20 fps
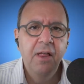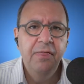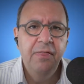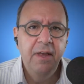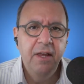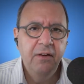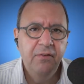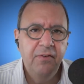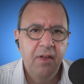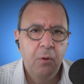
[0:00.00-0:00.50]

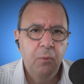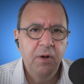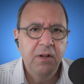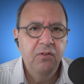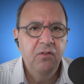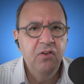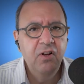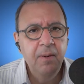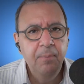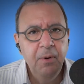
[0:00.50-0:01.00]
things that we
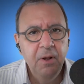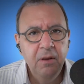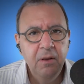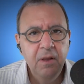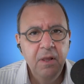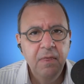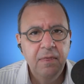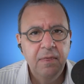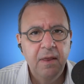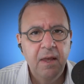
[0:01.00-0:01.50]

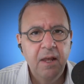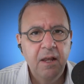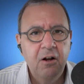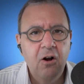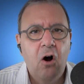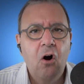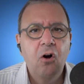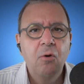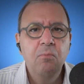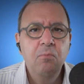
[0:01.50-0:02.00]
typically think
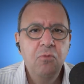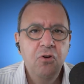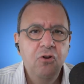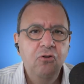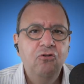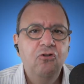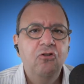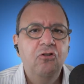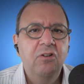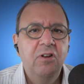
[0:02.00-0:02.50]
are
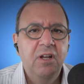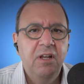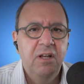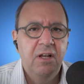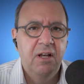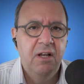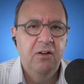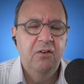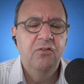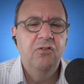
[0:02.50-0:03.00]

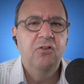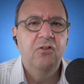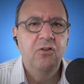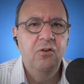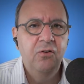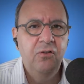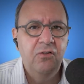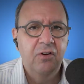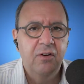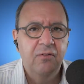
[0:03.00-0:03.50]
mutually
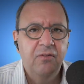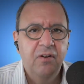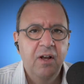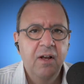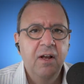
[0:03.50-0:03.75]
exclusive,